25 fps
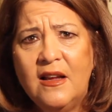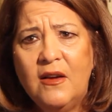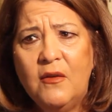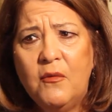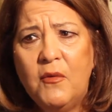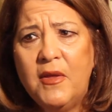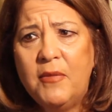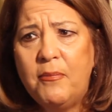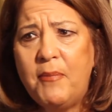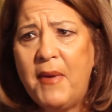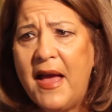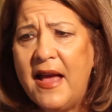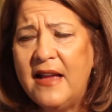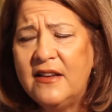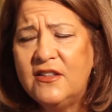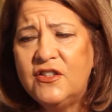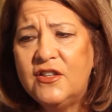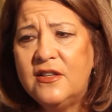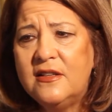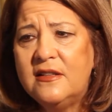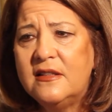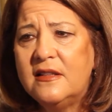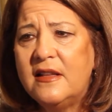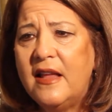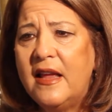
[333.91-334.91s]
with
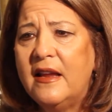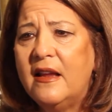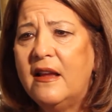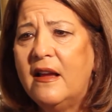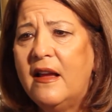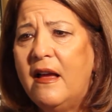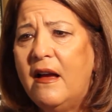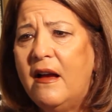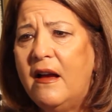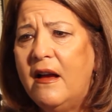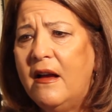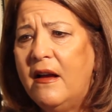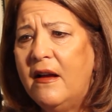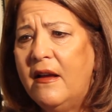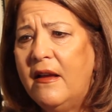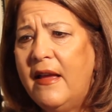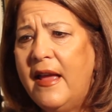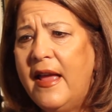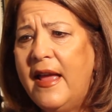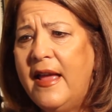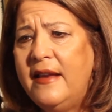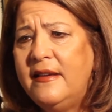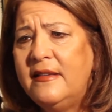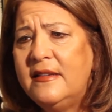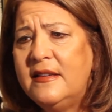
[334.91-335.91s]
passions like, uh,
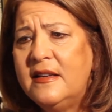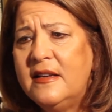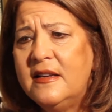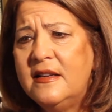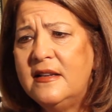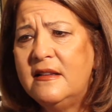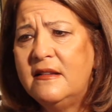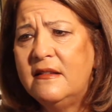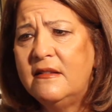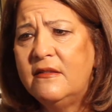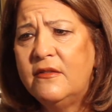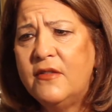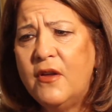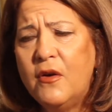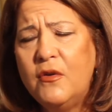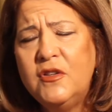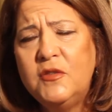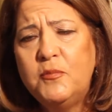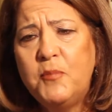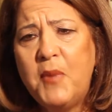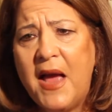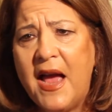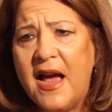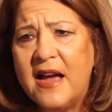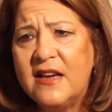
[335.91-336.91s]
and those
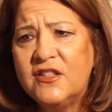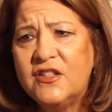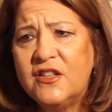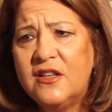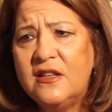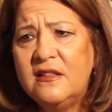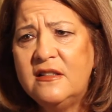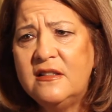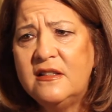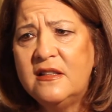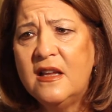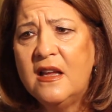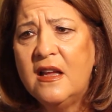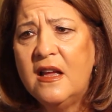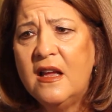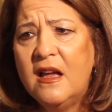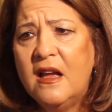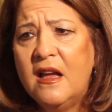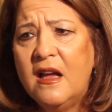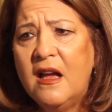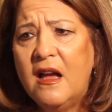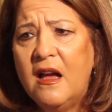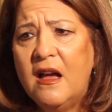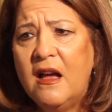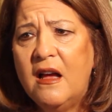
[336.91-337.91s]
passions
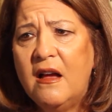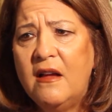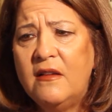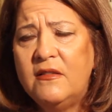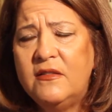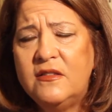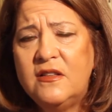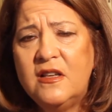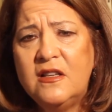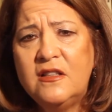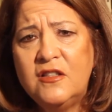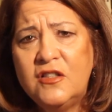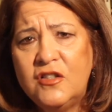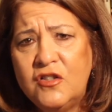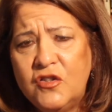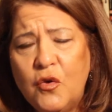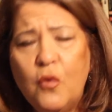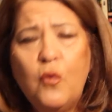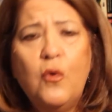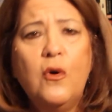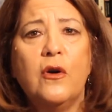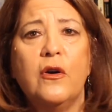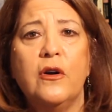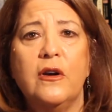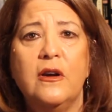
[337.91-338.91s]
uh,
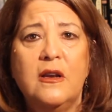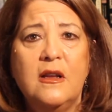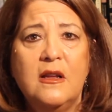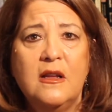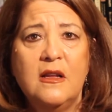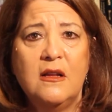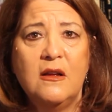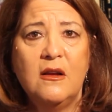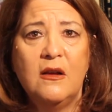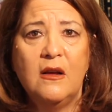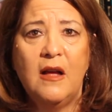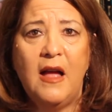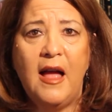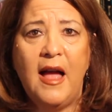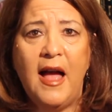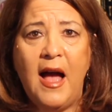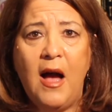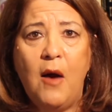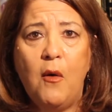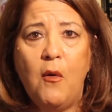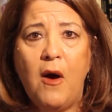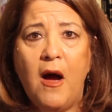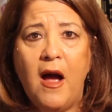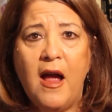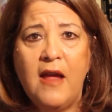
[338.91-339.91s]
distort
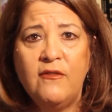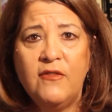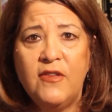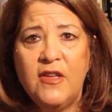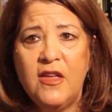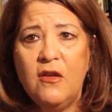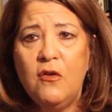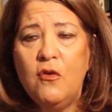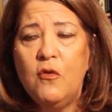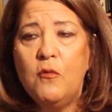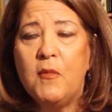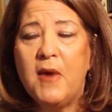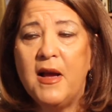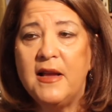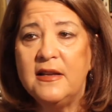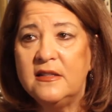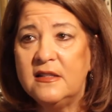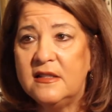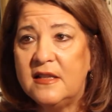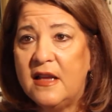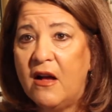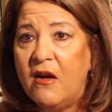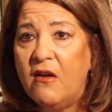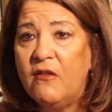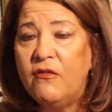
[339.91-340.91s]
how I view
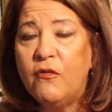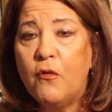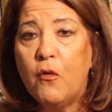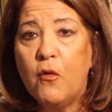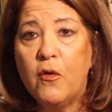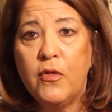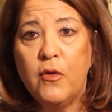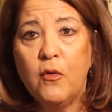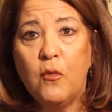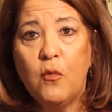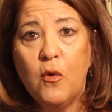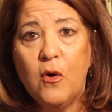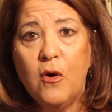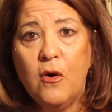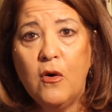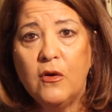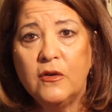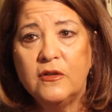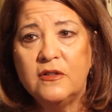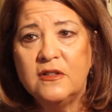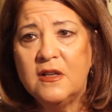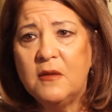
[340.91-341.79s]
myself or the world.